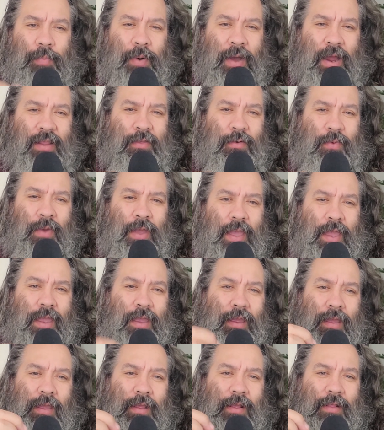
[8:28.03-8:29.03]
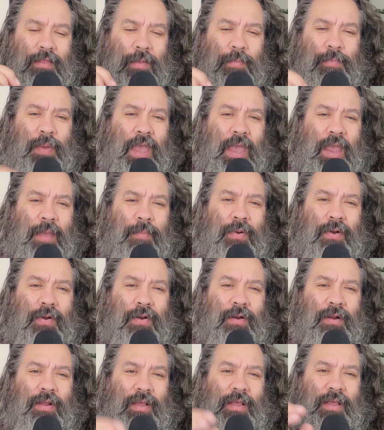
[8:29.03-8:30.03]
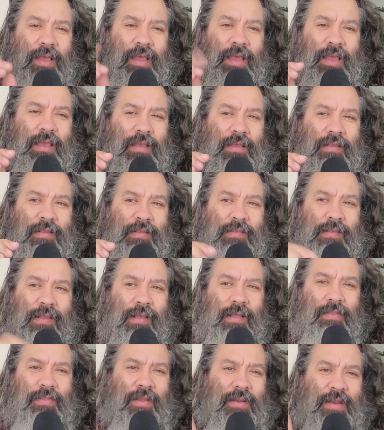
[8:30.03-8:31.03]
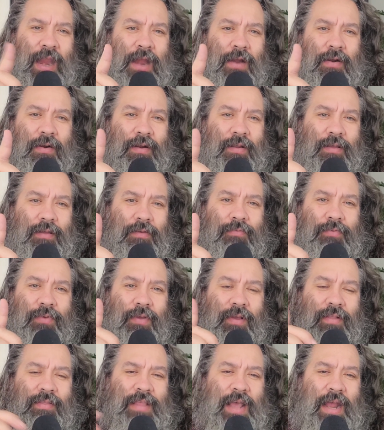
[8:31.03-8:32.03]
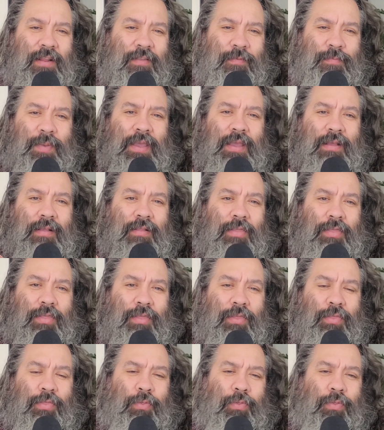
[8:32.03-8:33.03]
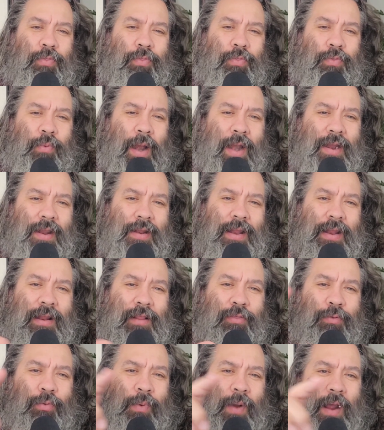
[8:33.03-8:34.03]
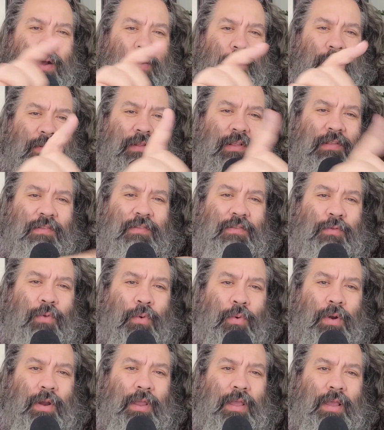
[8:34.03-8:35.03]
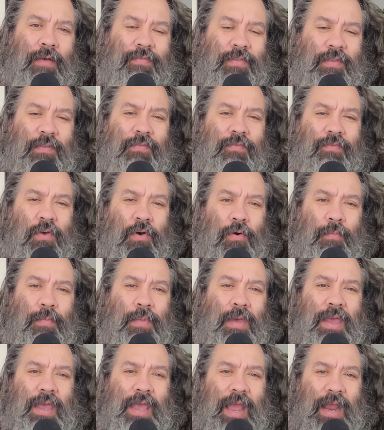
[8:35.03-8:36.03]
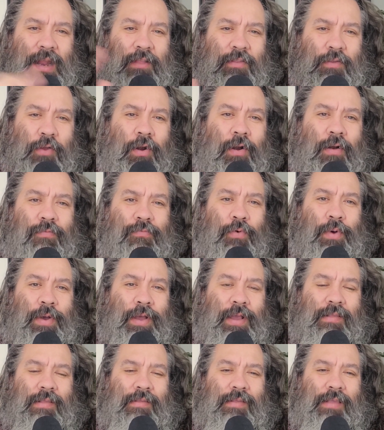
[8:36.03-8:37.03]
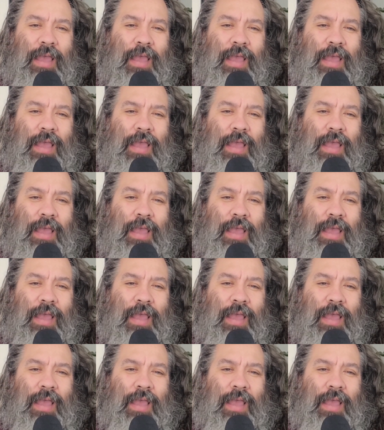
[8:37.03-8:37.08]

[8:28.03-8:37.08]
By the way, the paper is the narrative that is being threaded throughout the story of this film, and it's her voice.